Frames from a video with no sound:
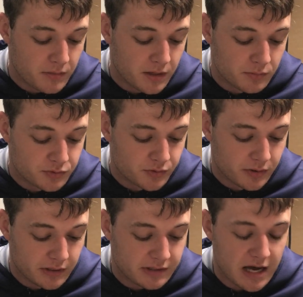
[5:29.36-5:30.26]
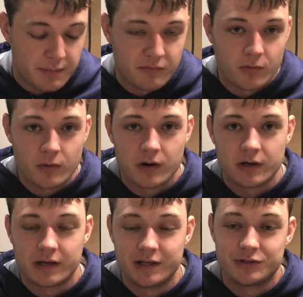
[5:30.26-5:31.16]
he was drilling and tapping for it,
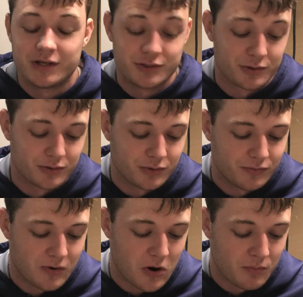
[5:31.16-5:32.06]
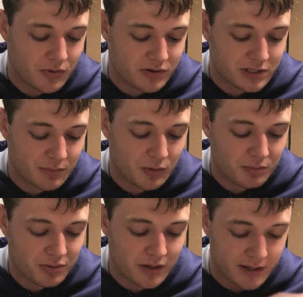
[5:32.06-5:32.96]
and he drilled too far and put a
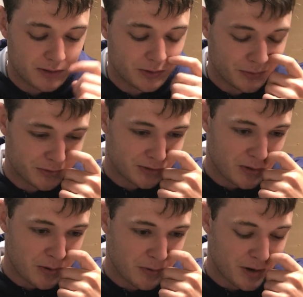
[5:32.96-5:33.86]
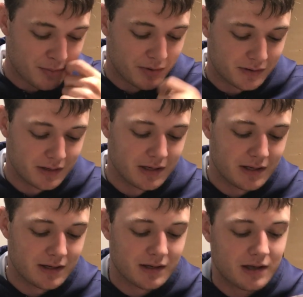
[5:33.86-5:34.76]
Zebrawood plug into it. So I put
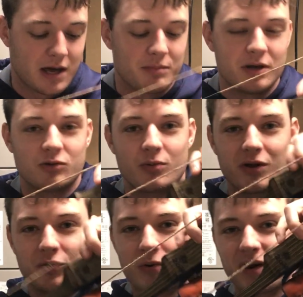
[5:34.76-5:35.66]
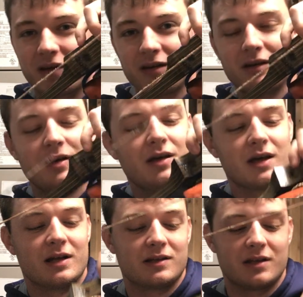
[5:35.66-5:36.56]
KP 2020
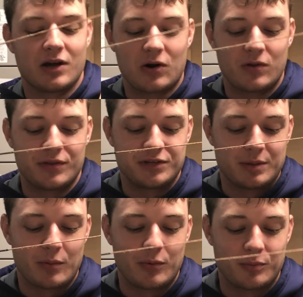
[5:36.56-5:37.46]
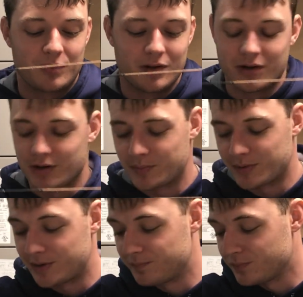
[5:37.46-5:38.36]
into there on the Zebrawood plug.
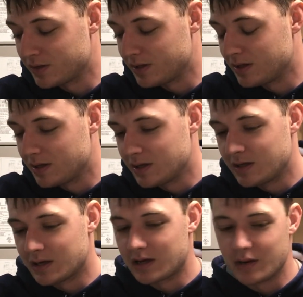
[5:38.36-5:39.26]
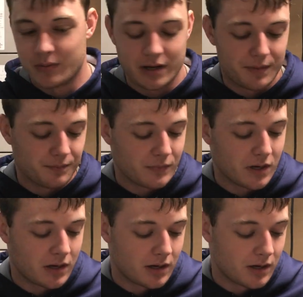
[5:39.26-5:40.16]
But anyway,
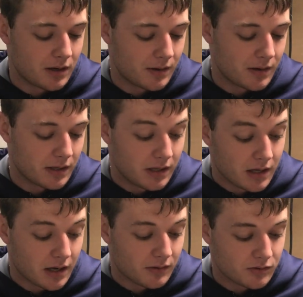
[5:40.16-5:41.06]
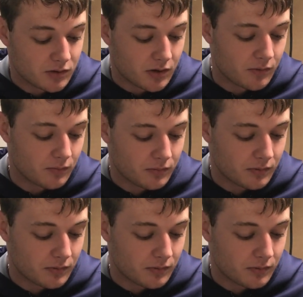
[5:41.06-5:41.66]
yeah. So